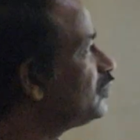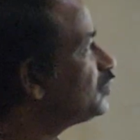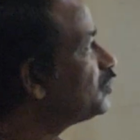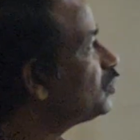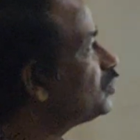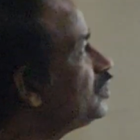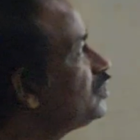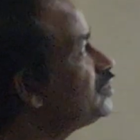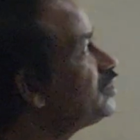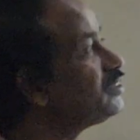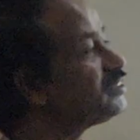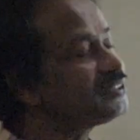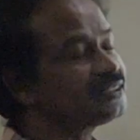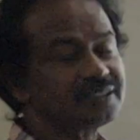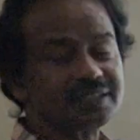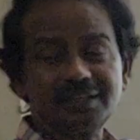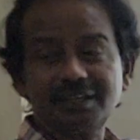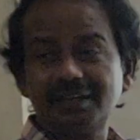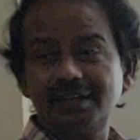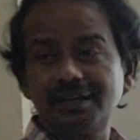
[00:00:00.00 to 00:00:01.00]
So this
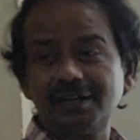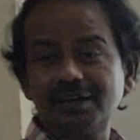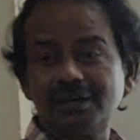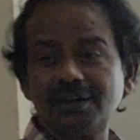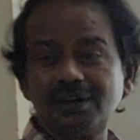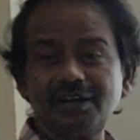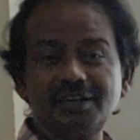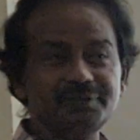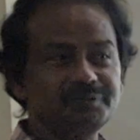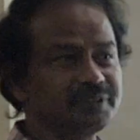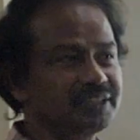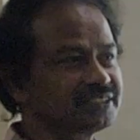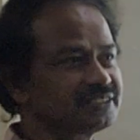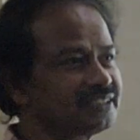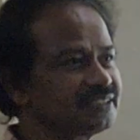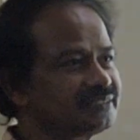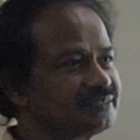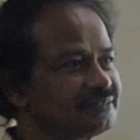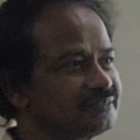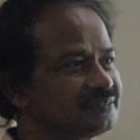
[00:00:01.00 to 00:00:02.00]
is odd
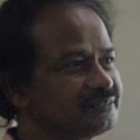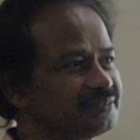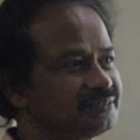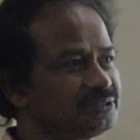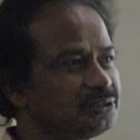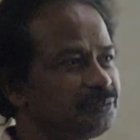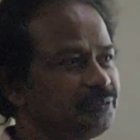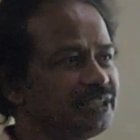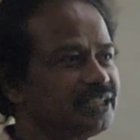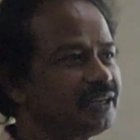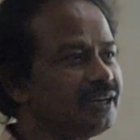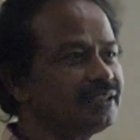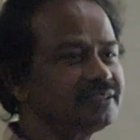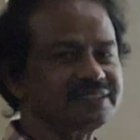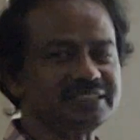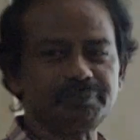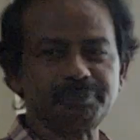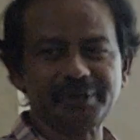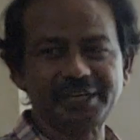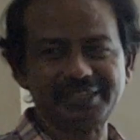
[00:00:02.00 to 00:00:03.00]
function, so we
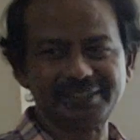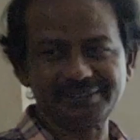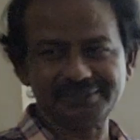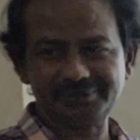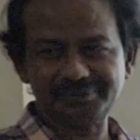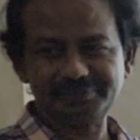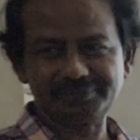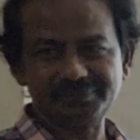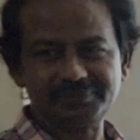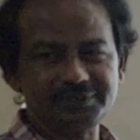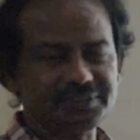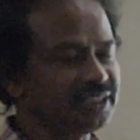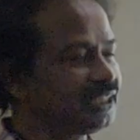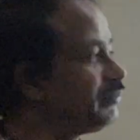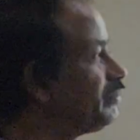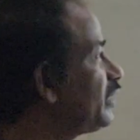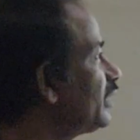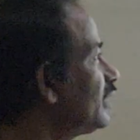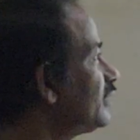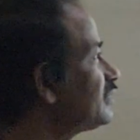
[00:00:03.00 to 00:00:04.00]
can't separate.
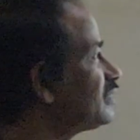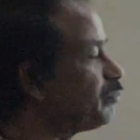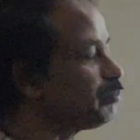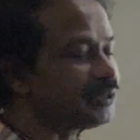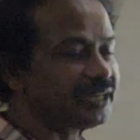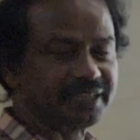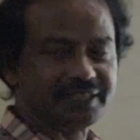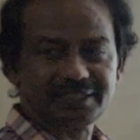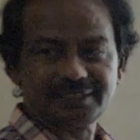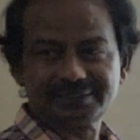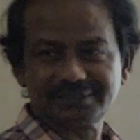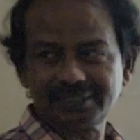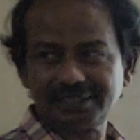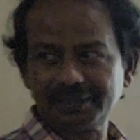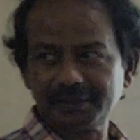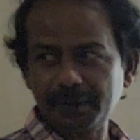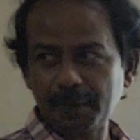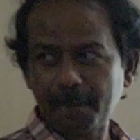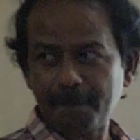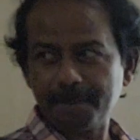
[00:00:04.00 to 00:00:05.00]
Here we can separate easily.